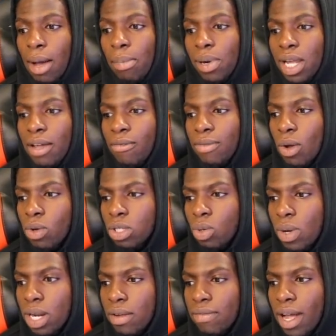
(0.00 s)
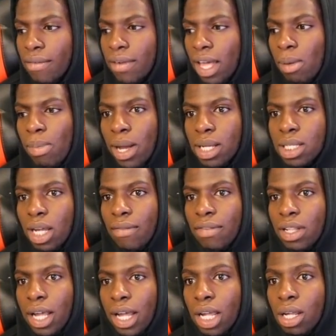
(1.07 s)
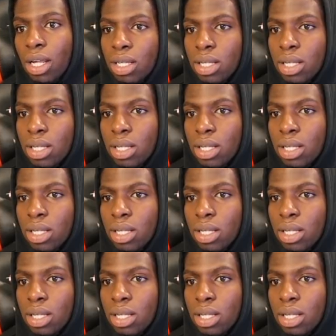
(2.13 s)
I believe there was 25k packs the other day.